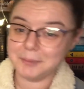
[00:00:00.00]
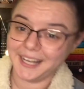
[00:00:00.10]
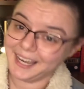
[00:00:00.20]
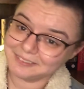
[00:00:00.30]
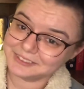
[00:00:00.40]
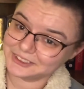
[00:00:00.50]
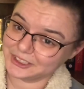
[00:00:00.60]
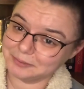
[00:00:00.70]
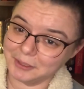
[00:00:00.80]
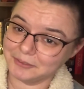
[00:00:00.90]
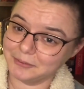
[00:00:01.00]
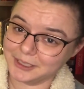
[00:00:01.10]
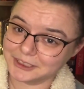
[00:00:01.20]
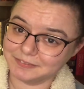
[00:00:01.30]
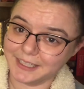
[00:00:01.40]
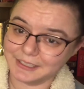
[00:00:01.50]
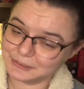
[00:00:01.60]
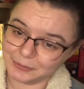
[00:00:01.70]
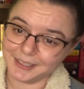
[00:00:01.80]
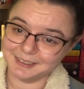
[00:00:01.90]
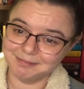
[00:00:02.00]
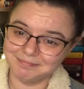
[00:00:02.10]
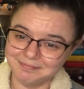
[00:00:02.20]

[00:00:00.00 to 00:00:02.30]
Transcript: But I have started my rewatch of that as well.